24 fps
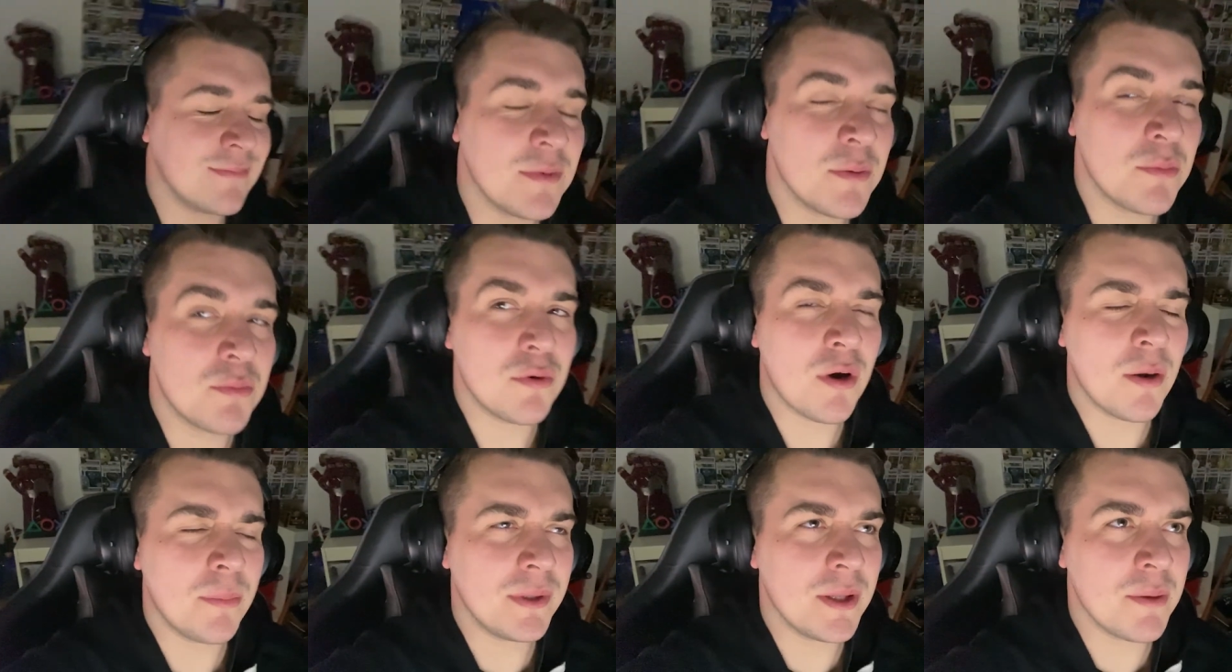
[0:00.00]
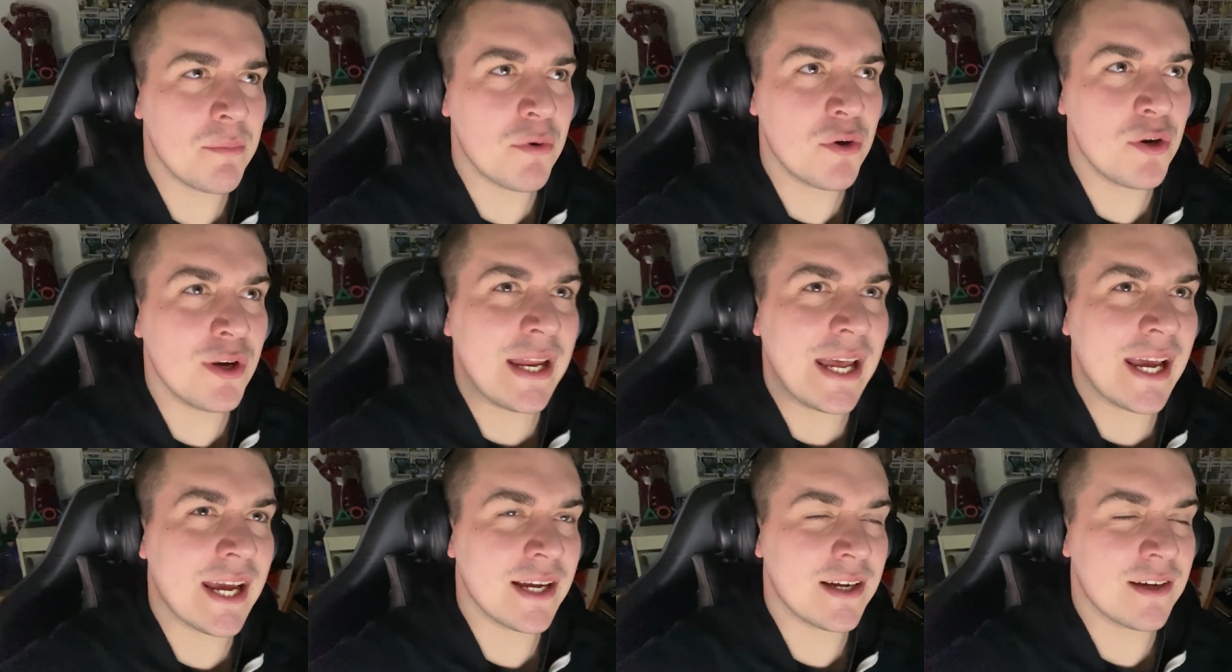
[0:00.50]
Probably
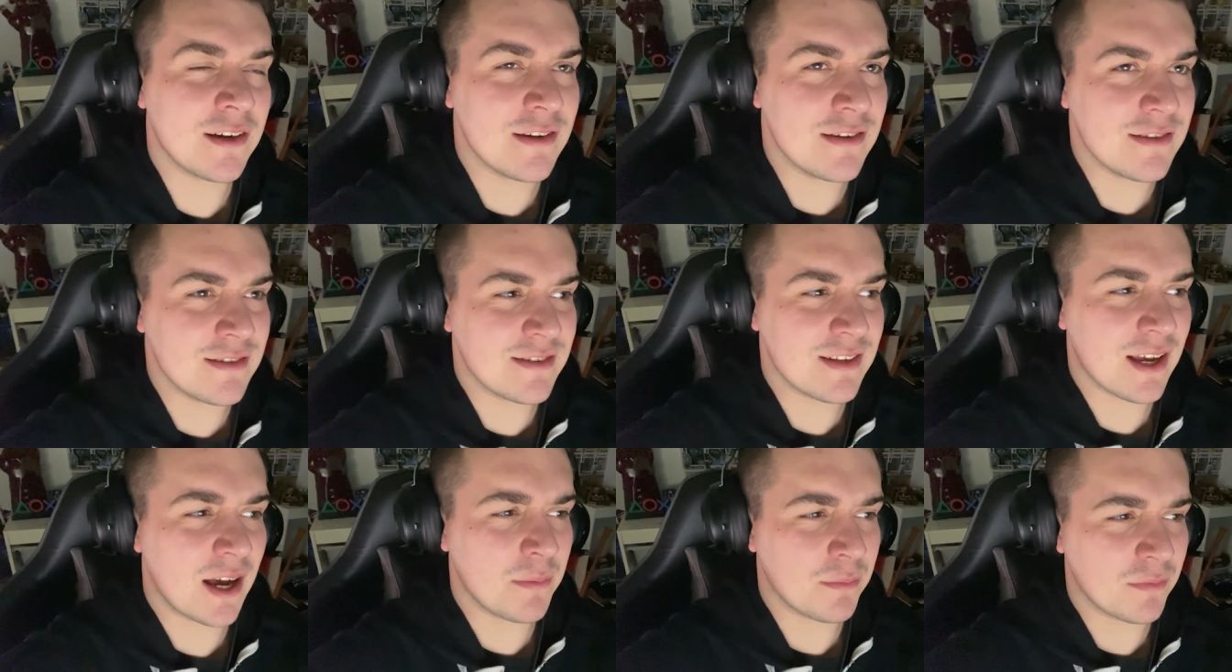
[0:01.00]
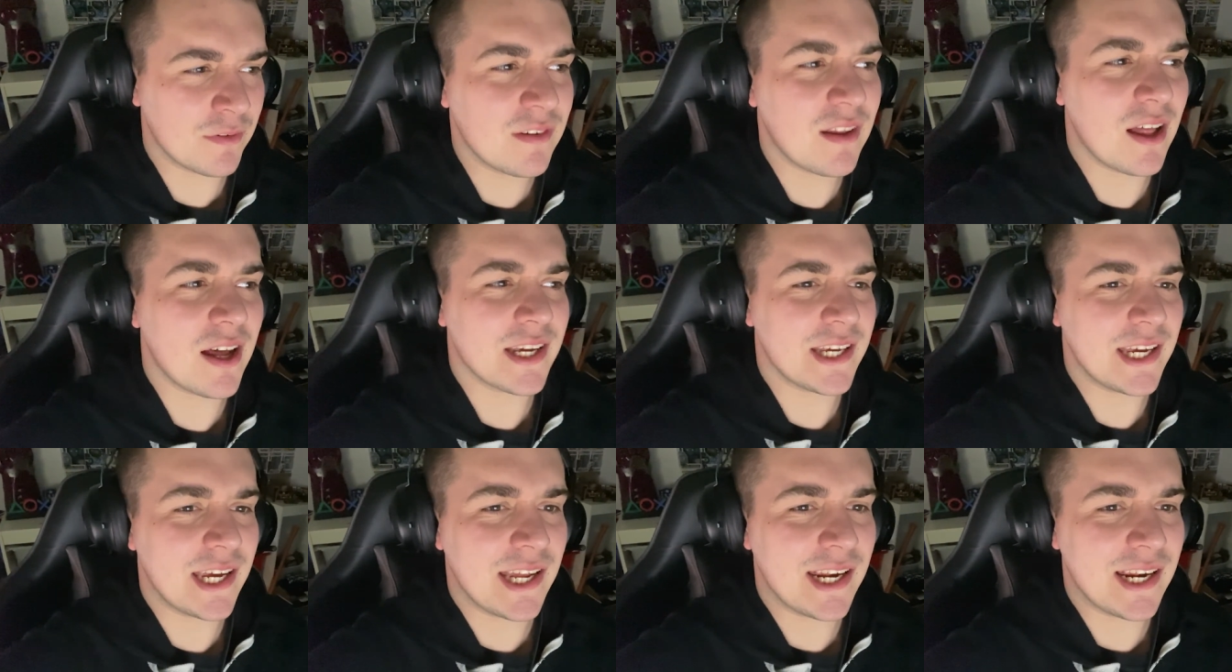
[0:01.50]
Monday, because I'm
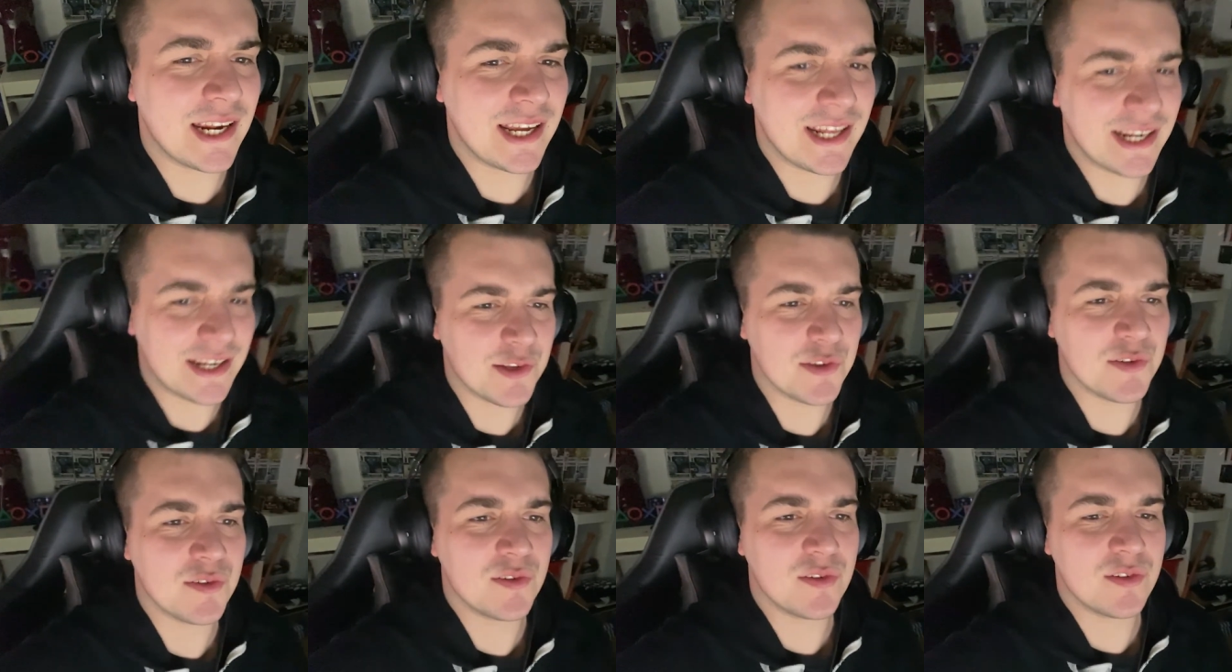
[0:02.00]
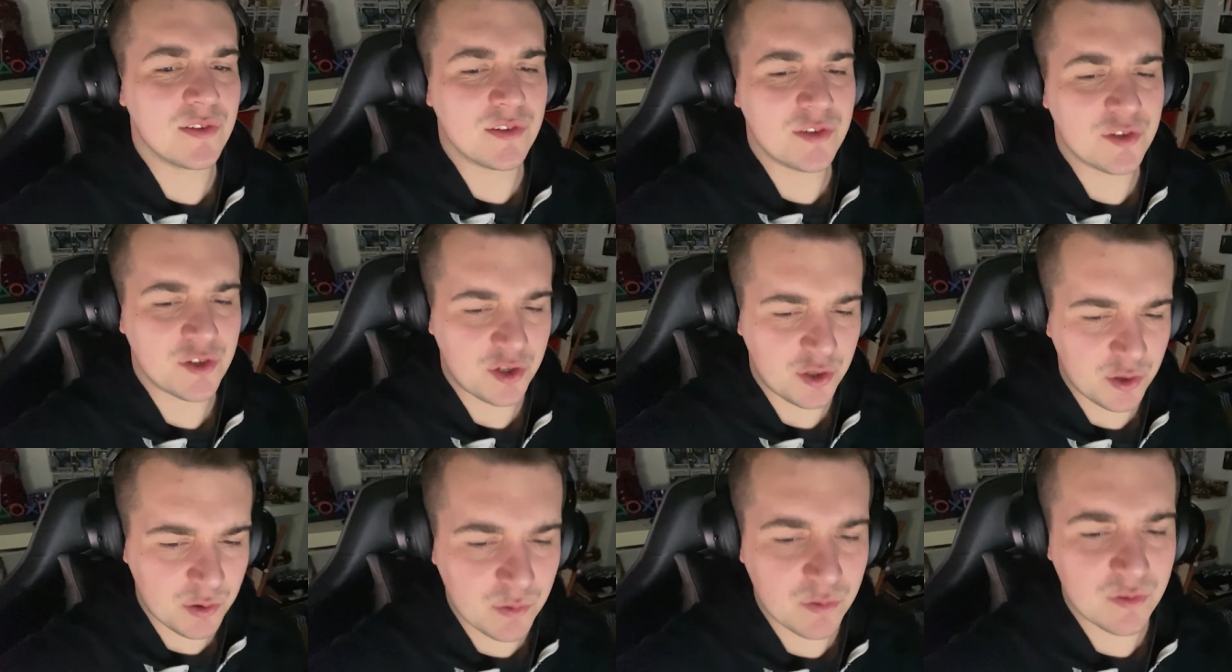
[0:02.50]
slacking. It is
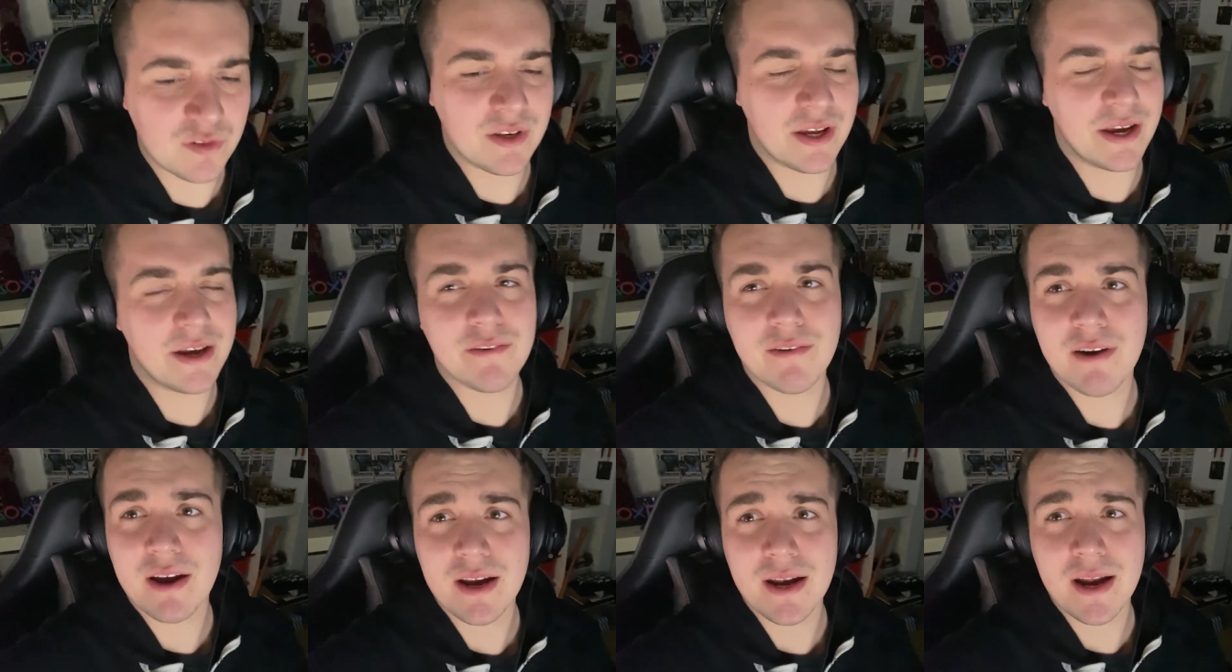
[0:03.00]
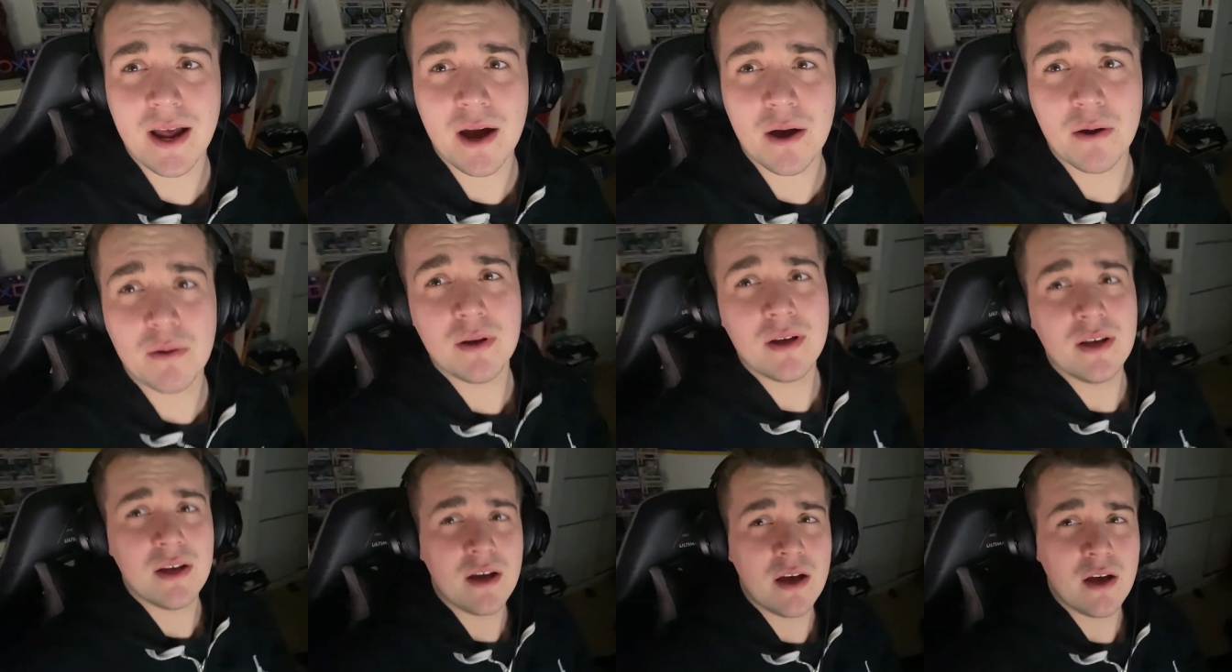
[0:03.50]
Tuesday right now.